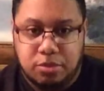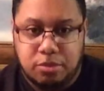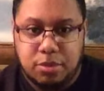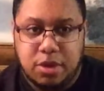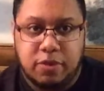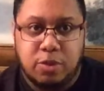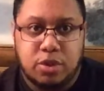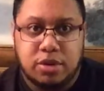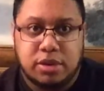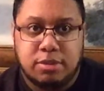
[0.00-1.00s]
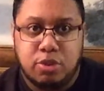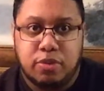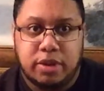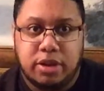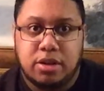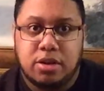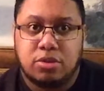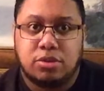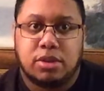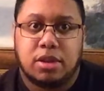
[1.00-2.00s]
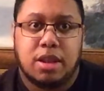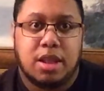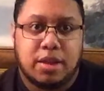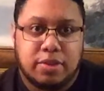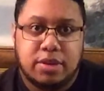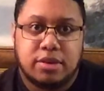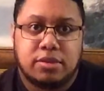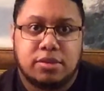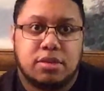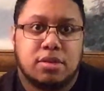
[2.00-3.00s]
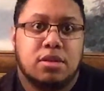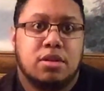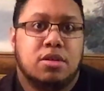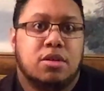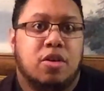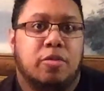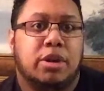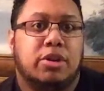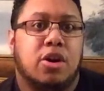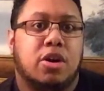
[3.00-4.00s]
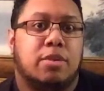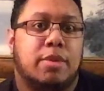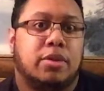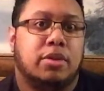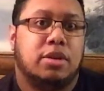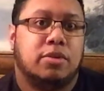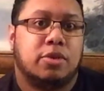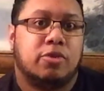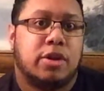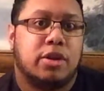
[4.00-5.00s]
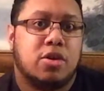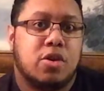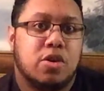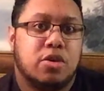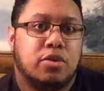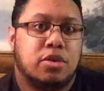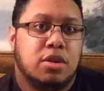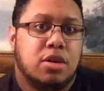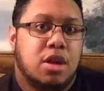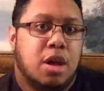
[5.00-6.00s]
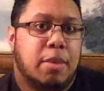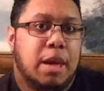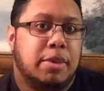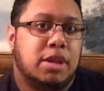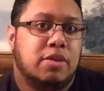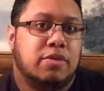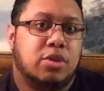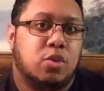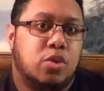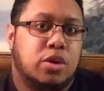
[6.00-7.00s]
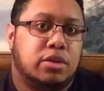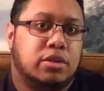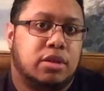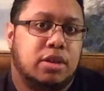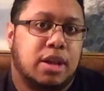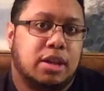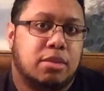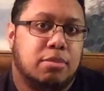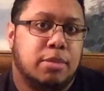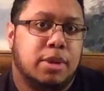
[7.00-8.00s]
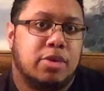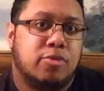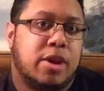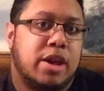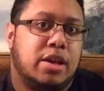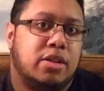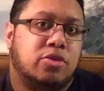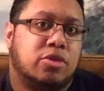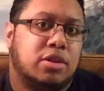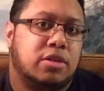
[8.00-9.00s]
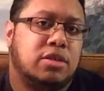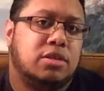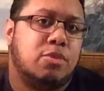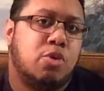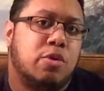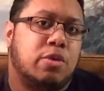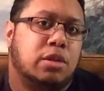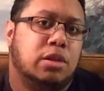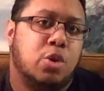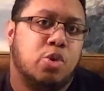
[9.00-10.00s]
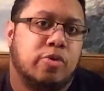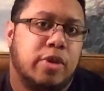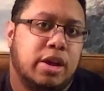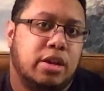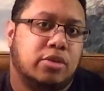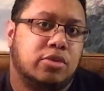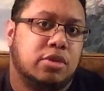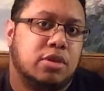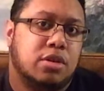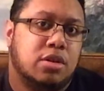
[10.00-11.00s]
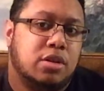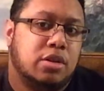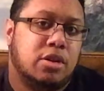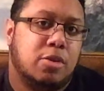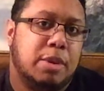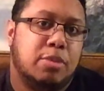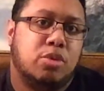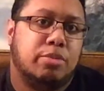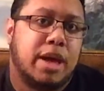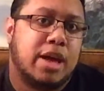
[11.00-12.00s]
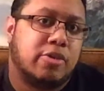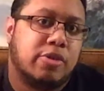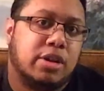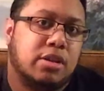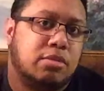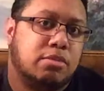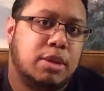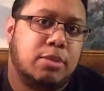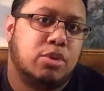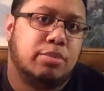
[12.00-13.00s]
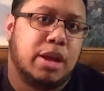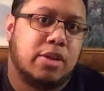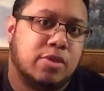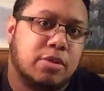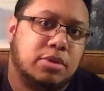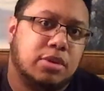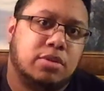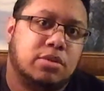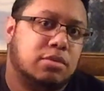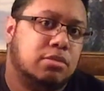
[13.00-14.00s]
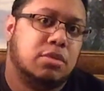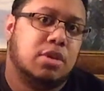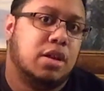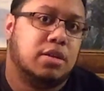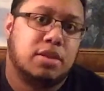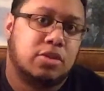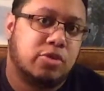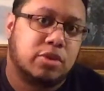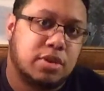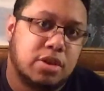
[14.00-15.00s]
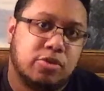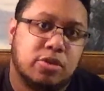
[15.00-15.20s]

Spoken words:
If you want to see more videos like this, of me talking about the different credit cards, maybe even the ones in like the mid-range, because this is more lower range, you know, people with bad credit, people with bankruptcies, etc., etc.,